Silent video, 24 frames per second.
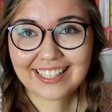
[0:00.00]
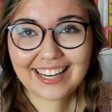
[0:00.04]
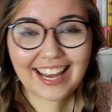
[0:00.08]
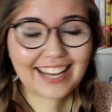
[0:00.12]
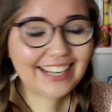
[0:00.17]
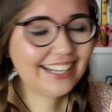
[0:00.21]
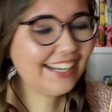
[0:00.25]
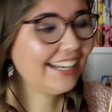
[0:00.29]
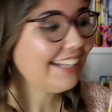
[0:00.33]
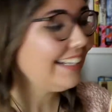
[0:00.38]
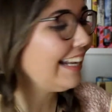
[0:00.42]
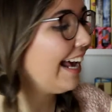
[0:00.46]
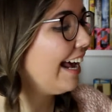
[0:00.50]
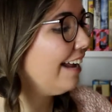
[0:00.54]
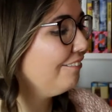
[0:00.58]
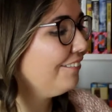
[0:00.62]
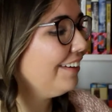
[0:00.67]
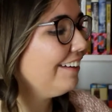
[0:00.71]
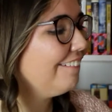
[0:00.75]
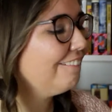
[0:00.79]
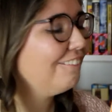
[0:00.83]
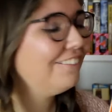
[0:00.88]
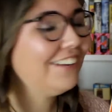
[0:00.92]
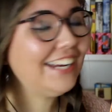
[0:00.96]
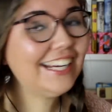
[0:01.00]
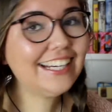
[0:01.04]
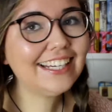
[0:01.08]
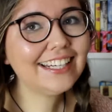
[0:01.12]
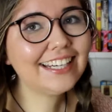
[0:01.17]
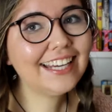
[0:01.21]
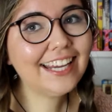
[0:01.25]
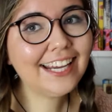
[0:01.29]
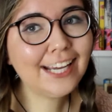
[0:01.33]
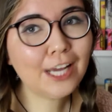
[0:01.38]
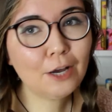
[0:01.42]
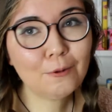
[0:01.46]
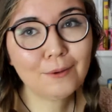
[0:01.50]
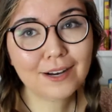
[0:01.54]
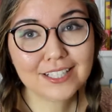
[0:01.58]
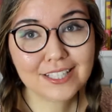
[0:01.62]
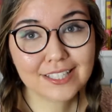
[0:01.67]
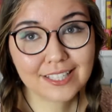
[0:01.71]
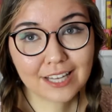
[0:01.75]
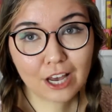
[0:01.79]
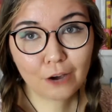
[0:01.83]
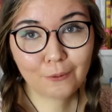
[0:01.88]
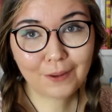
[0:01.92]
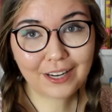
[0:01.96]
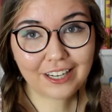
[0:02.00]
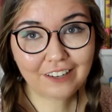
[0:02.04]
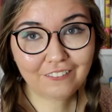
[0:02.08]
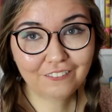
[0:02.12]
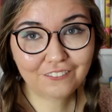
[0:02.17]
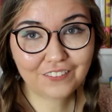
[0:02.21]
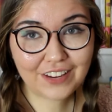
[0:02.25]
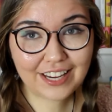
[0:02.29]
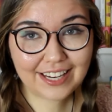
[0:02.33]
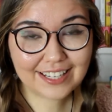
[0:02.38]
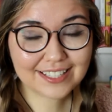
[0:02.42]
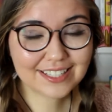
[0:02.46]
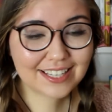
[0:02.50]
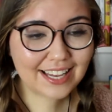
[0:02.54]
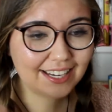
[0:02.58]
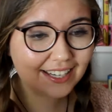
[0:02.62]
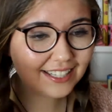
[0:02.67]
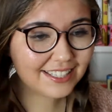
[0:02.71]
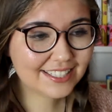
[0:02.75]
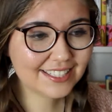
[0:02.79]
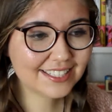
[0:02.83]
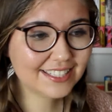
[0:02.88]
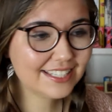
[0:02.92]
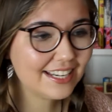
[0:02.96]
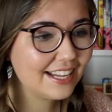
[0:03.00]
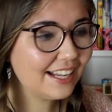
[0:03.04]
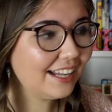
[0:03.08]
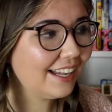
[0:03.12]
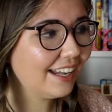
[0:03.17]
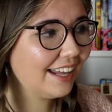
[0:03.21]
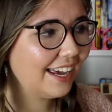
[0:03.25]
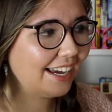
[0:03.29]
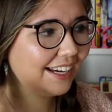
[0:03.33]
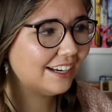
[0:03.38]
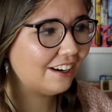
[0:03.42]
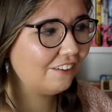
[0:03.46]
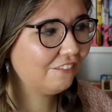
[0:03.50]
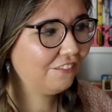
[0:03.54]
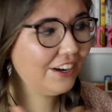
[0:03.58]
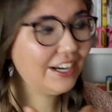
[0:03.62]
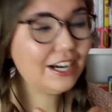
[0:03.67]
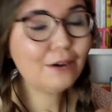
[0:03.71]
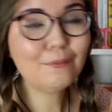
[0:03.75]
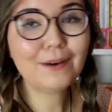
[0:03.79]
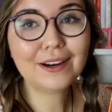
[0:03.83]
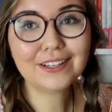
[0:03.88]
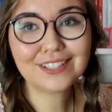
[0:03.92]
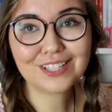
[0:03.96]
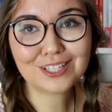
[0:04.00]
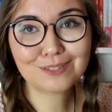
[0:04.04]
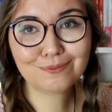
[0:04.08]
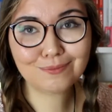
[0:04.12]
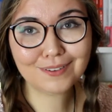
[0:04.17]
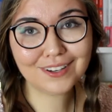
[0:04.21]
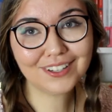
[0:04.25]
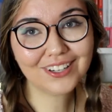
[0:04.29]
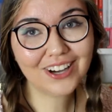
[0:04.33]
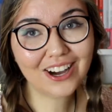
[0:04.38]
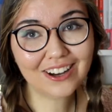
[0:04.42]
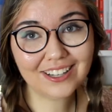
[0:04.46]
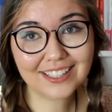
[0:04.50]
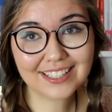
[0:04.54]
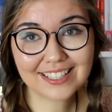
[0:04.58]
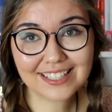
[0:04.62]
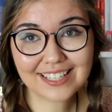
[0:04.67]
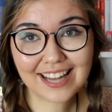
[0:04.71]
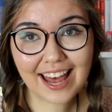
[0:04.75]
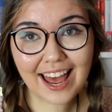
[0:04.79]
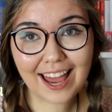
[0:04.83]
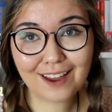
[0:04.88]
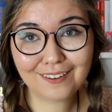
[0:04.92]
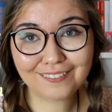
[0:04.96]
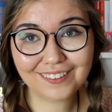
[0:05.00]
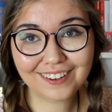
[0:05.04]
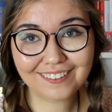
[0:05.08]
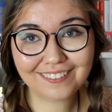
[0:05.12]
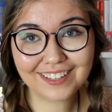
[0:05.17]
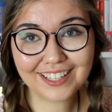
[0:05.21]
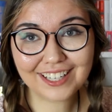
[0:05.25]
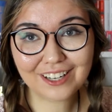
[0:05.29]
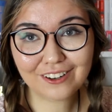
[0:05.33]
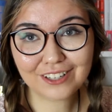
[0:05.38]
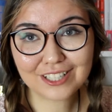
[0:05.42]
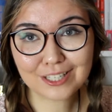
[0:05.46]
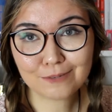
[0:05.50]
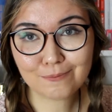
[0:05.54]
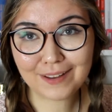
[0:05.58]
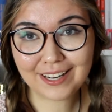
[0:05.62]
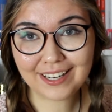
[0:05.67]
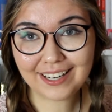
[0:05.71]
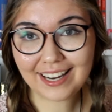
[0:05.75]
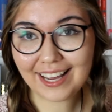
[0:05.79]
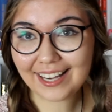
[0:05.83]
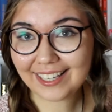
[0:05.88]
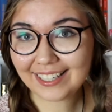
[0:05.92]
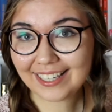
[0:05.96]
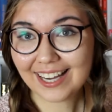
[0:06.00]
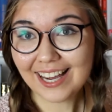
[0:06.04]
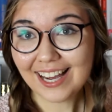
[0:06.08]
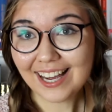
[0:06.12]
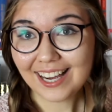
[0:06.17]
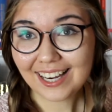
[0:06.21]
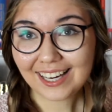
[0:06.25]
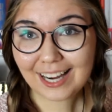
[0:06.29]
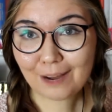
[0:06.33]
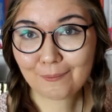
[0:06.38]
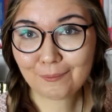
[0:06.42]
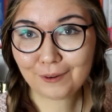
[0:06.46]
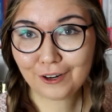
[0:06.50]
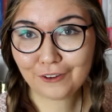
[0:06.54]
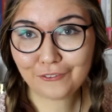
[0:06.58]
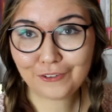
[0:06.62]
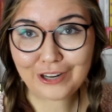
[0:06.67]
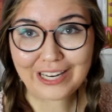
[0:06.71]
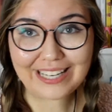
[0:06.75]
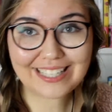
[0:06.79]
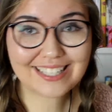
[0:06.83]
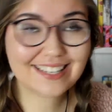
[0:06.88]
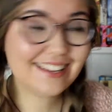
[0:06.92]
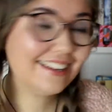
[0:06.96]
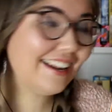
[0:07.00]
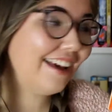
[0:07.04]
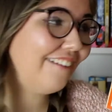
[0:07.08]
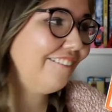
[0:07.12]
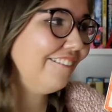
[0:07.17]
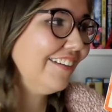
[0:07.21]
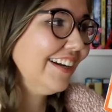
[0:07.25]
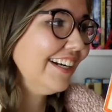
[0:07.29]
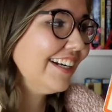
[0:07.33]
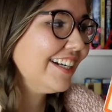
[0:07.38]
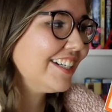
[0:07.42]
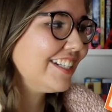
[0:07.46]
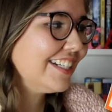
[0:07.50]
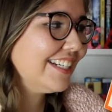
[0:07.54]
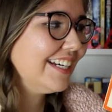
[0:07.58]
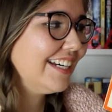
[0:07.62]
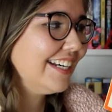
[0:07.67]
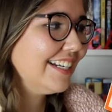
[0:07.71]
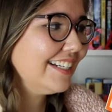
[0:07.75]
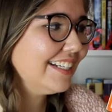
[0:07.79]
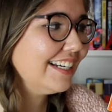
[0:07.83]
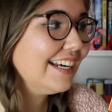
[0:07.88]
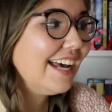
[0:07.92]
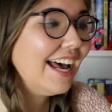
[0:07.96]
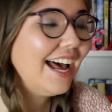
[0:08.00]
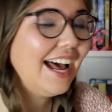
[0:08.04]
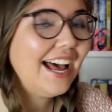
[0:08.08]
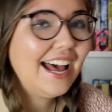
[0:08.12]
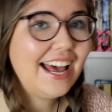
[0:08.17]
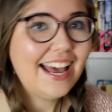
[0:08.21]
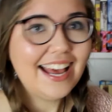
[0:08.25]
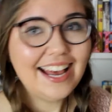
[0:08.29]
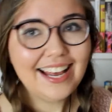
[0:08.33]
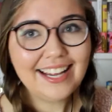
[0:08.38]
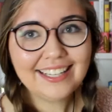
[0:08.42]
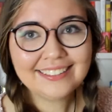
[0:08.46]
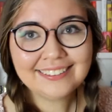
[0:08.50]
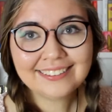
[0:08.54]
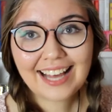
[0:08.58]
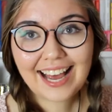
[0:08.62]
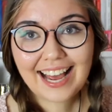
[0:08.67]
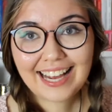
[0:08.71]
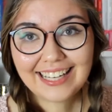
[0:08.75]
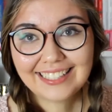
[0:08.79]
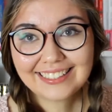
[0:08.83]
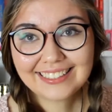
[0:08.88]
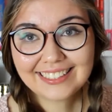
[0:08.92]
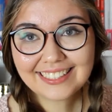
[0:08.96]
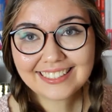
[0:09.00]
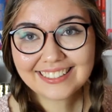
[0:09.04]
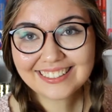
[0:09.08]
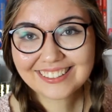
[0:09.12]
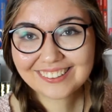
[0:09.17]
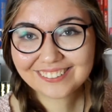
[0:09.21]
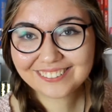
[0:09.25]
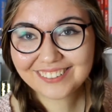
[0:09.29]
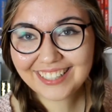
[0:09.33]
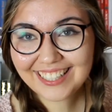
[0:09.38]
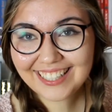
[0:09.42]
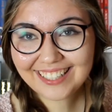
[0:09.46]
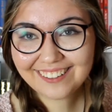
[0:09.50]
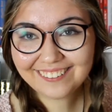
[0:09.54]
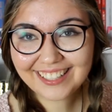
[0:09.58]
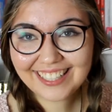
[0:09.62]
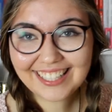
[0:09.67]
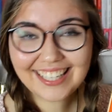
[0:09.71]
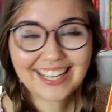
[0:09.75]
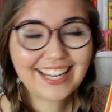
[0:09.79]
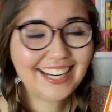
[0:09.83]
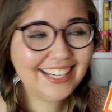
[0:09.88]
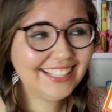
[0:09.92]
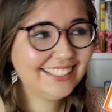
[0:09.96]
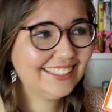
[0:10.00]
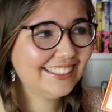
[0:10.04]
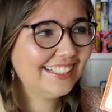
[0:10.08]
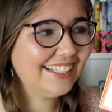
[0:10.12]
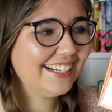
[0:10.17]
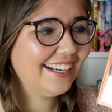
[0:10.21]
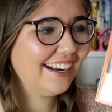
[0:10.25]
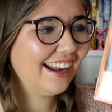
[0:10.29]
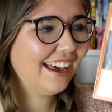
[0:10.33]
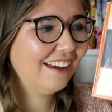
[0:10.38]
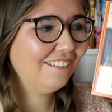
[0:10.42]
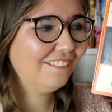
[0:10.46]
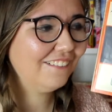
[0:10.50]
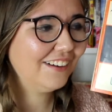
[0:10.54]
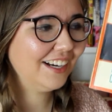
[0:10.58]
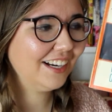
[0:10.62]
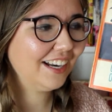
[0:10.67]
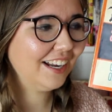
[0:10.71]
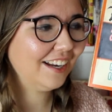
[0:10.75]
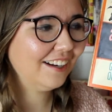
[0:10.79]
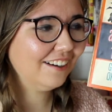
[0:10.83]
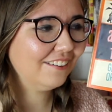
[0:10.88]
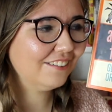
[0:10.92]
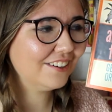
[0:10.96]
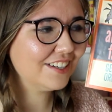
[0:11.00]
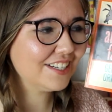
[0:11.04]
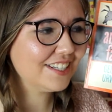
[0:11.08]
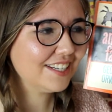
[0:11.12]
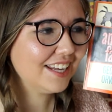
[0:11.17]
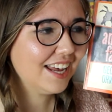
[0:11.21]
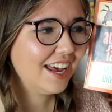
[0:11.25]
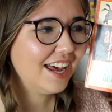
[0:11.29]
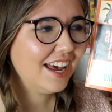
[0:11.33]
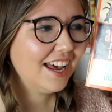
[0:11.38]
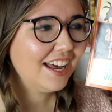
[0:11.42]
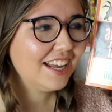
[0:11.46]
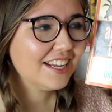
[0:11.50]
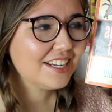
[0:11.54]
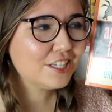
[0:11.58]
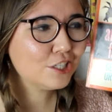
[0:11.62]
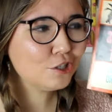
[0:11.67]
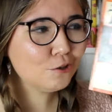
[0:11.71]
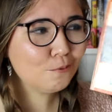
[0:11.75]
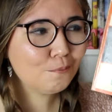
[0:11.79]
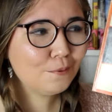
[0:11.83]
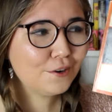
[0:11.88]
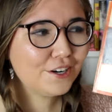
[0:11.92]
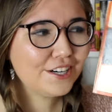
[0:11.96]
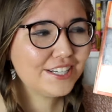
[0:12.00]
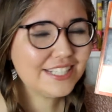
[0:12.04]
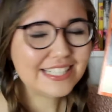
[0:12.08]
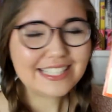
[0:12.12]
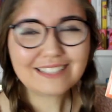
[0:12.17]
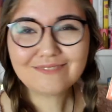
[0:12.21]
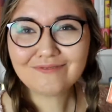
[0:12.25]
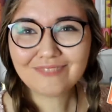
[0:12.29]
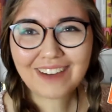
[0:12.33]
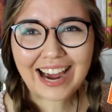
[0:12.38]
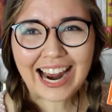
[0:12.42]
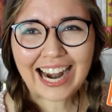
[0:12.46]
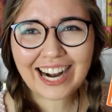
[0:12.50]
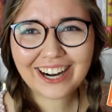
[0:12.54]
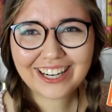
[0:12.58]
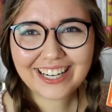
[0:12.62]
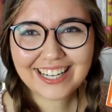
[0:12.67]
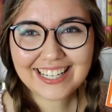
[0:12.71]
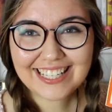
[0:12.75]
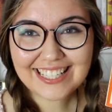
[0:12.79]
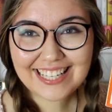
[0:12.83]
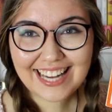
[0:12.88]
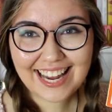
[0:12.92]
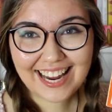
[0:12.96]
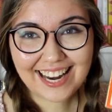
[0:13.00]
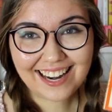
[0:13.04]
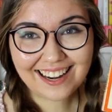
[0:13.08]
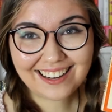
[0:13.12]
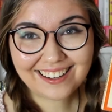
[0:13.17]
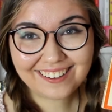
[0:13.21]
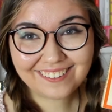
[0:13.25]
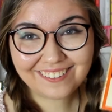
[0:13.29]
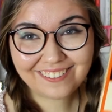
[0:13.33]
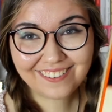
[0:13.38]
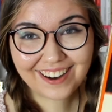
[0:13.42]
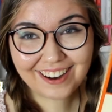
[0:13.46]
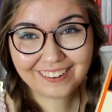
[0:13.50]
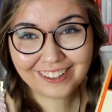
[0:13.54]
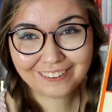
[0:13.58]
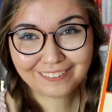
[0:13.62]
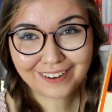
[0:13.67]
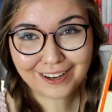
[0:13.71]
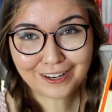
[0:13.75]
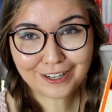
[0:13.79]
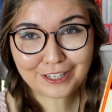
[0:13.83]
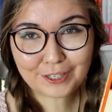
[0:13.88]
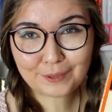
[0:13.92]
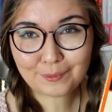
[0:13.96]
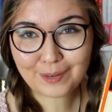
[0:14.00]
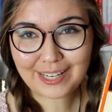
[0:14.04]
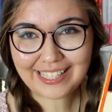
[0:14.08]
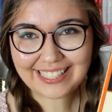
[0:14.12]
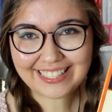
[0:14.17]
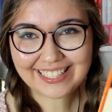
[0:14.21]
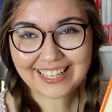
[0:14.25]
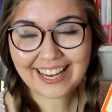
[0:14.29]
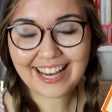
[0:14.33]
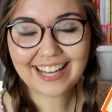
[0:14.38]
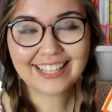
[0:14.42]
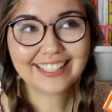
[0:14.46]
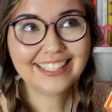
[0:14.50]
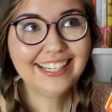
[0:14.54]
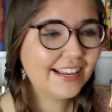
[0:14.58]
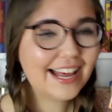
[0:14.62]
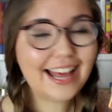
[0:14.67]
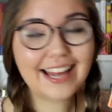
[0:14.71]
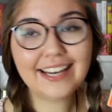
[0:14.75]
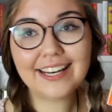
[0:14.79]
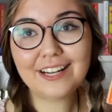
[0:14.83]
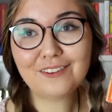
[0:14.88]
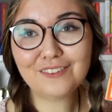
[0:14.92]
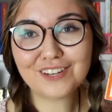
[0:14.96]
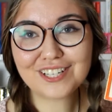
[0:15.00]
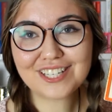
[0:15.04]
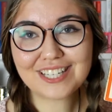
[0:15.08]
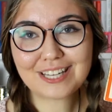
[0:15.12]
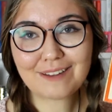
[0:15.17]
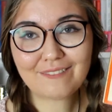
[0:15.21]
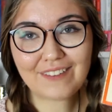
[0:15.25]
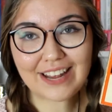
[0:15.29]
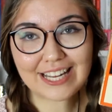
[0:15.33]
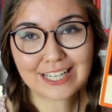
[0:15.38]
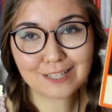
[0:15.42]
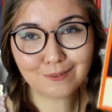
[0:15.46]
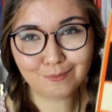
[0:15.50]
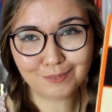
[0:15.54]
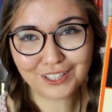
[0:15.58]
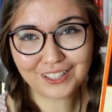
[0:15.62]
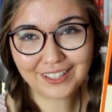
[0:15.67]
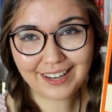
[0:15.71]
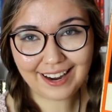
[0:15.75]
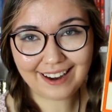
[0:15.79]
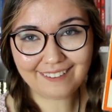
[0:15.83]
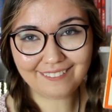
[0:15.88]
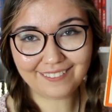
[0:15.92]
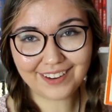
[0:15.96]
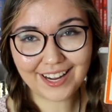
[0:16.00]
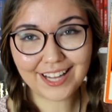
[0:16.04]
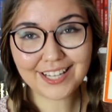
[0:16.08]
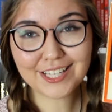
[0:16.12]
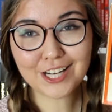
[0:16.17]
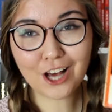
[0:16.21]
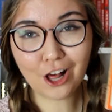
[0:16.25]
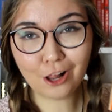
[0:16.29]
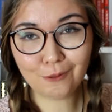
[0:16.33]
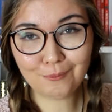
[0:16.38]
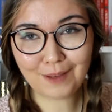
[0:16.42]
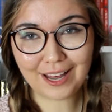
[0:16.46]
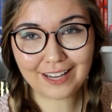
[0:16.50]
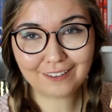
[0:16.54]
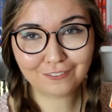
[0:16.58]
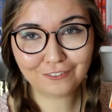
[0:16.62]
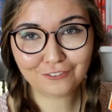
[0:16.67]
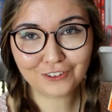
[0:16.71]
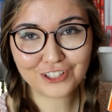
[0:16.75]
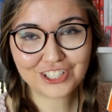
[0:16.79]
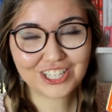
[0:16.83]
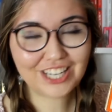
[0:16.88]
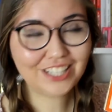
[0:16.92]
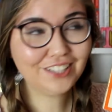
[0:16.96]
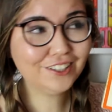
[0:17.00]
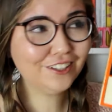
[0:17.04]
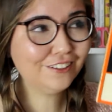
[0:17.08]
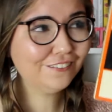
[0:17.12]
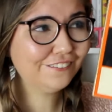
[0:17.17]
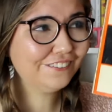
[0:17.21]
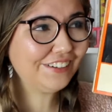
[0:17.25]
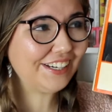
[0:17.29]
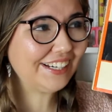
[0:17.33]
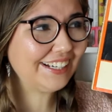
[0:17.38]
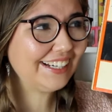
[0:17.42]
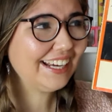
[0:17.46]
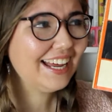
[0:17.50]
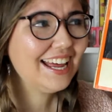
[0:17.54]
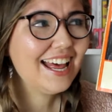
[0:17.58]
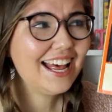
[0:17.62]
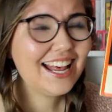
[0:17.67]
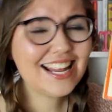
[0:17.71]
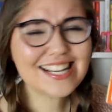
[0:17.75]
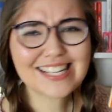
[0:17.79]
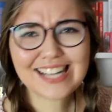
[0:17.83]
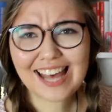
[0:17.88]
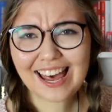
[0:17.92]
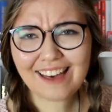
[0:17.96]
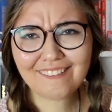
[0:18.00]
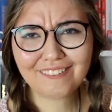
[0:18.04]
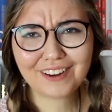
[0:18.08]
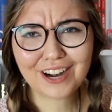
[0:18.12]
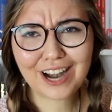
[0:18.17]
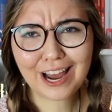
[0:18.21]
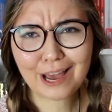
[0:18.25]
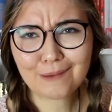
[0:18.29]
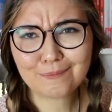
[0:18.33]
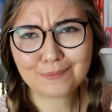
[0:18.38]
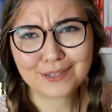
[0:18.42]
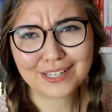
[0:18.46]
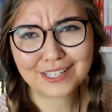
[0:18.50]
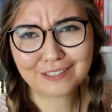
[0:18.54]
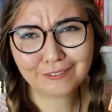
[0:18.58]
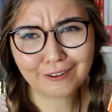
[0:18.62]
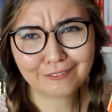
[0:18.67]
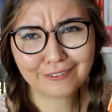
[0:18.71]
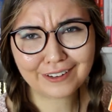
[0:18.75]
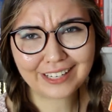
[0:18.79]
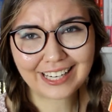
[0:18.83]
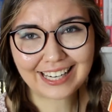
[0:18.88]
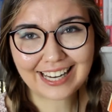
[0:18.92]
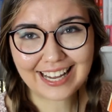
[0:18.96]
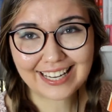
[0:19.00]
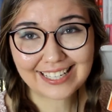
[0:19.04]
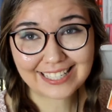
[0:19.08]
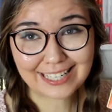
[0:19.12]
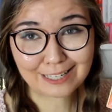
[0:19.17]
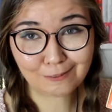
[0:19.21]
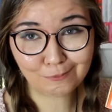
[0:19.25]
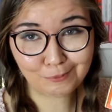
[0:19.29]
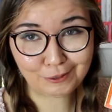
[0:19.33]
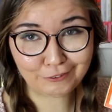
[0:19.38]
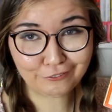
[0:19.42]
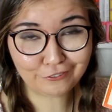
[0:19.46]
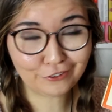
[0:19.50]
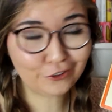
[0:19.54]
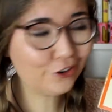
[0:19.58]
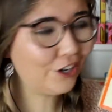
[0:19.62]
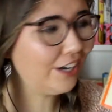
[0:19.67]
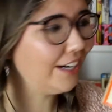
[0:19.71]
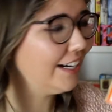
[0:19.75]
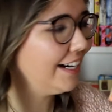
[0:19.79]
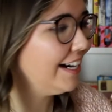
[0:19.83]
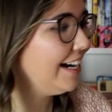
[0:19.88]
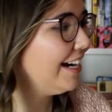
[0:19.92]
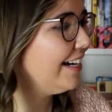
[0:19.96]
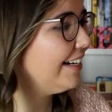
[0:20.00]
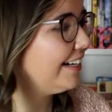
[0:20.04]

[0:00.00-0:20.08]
Like, it had me thinking about so many things. I still think about this book all the time, even though it's been like a couple of weeks since I finished it, and I just really, really liked it. I thought it was super smart and very, very well done, and it was the best book I've read all month, which I don't think has ever happened with a classic before.